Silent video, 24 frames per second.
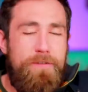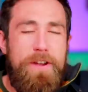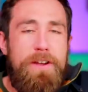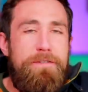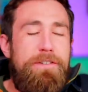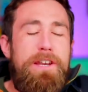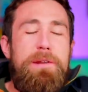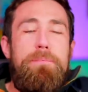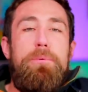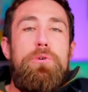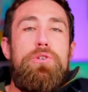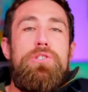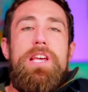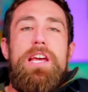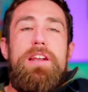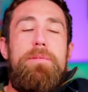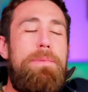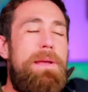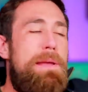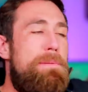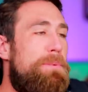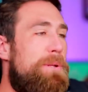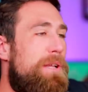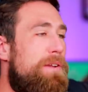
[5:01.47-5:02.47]
50%
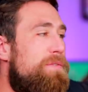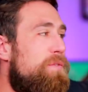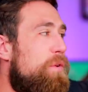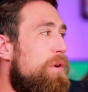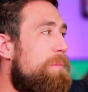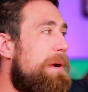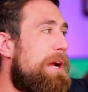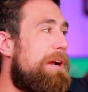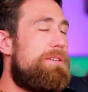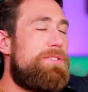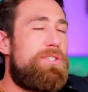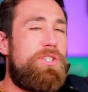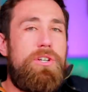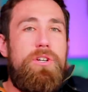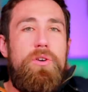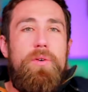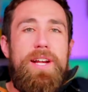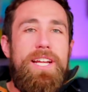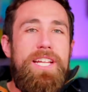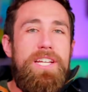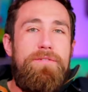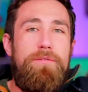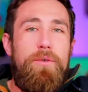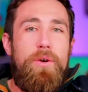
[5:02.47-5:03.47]
of people in forbearance are
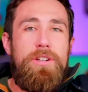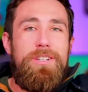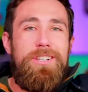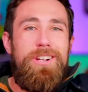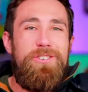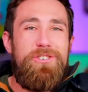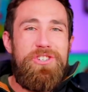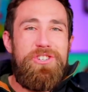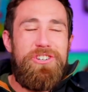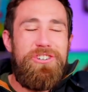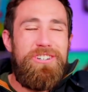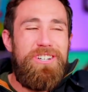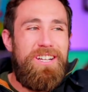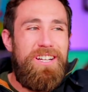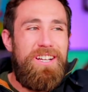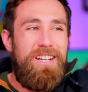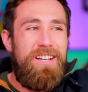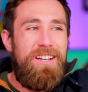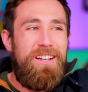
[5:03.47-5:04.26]
going into foreclosure,